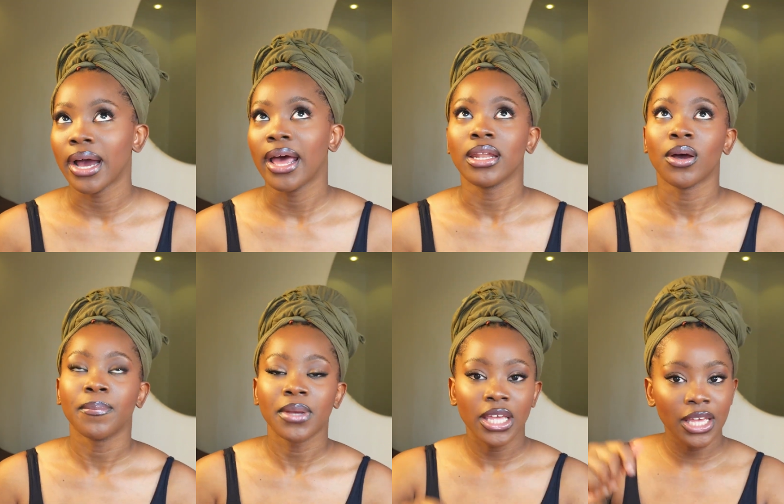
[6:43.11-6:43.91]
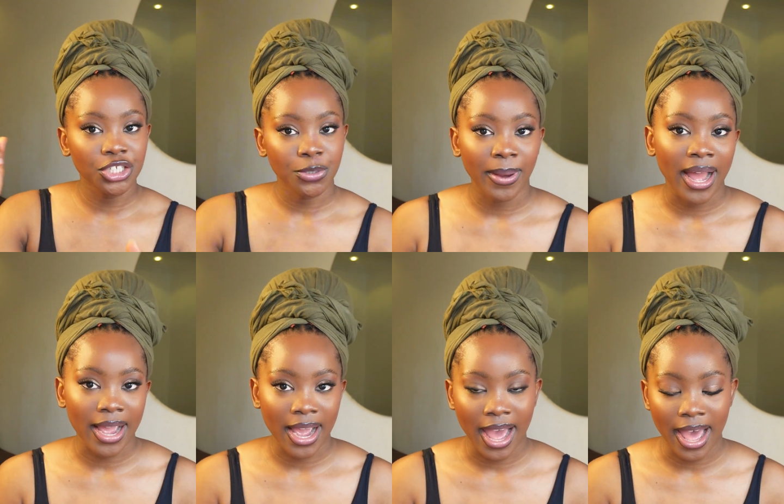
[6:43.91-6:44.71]
And each
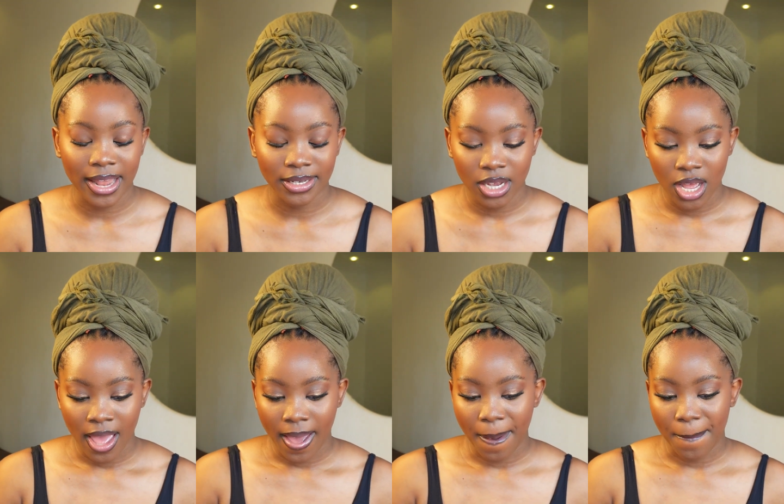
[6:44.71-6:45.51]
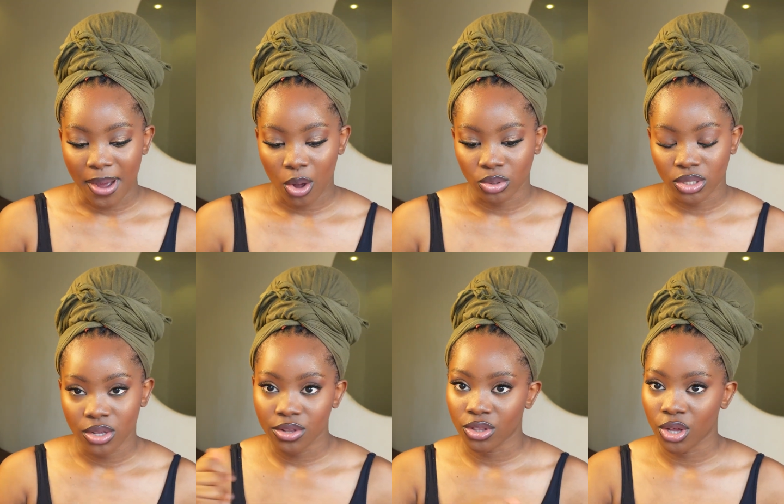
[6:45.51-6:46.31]
pack had about
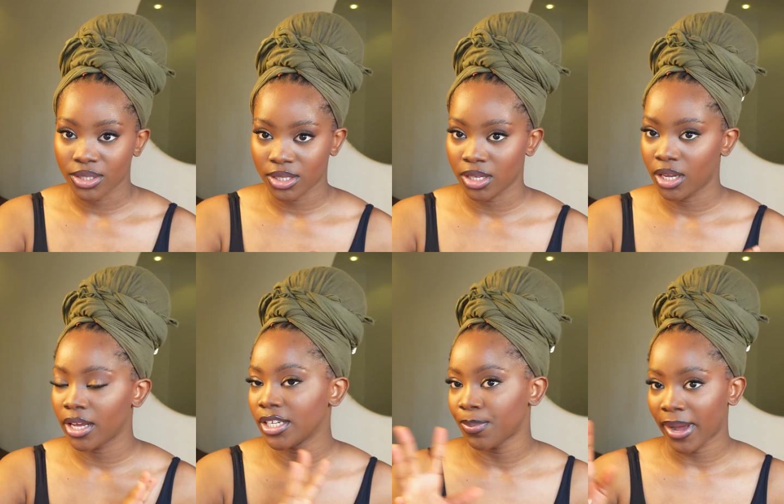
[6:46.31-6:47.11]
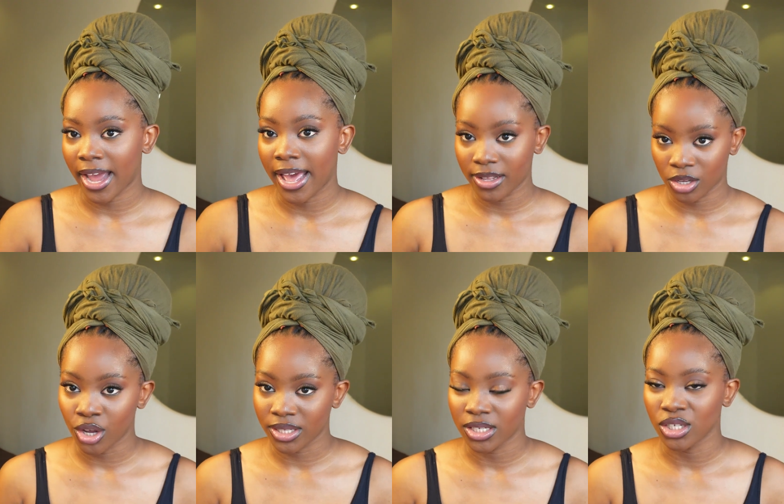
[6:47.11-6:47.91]
30. Each pack had
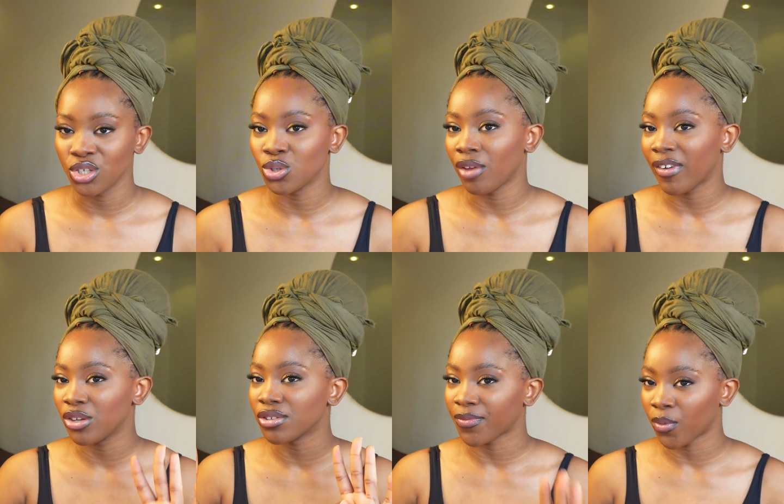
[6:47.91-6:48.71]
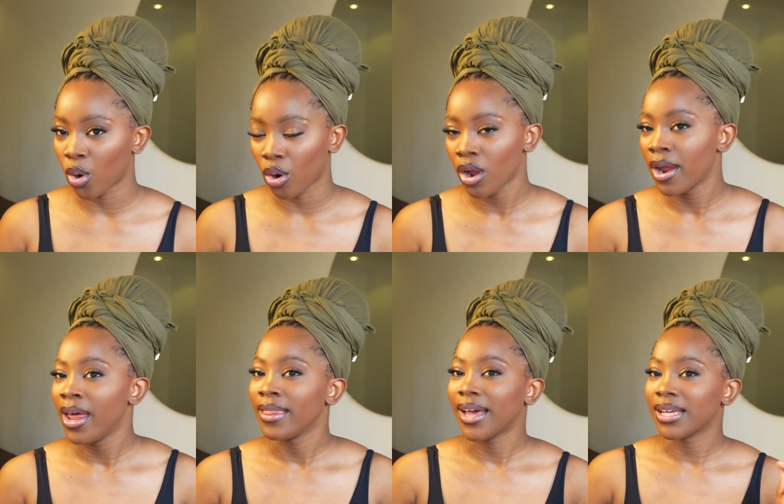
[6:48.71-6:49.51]
30, so if I use 4,
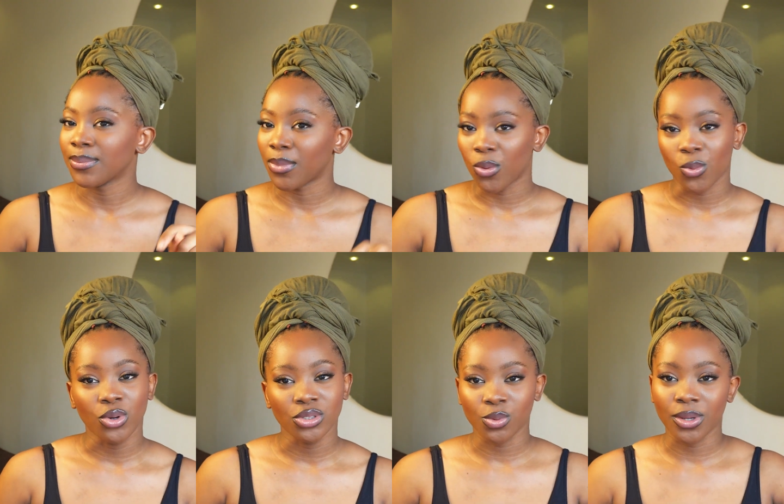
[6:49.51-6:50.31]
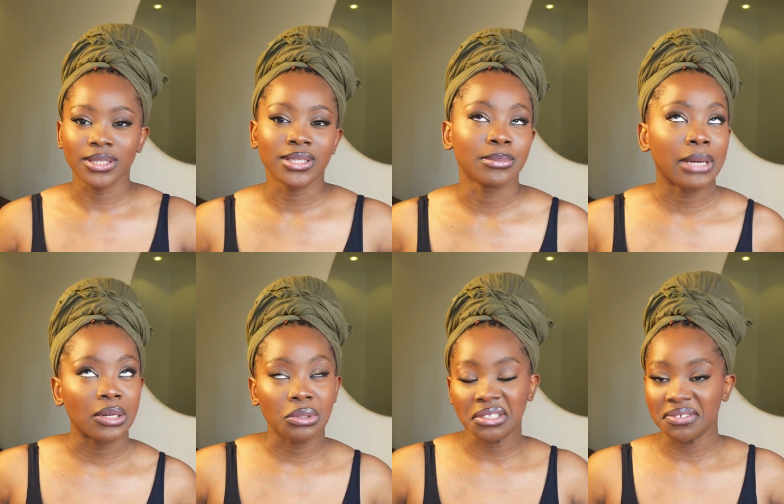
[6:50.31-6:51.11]
that's about 120
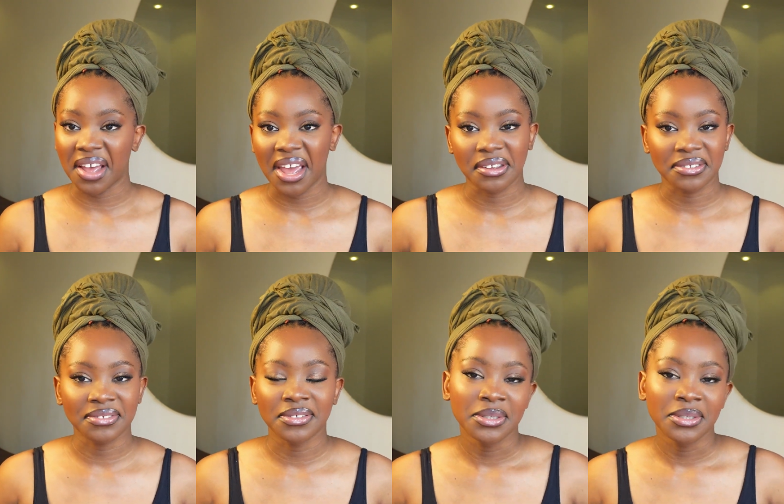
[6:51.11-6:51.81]
minus 5.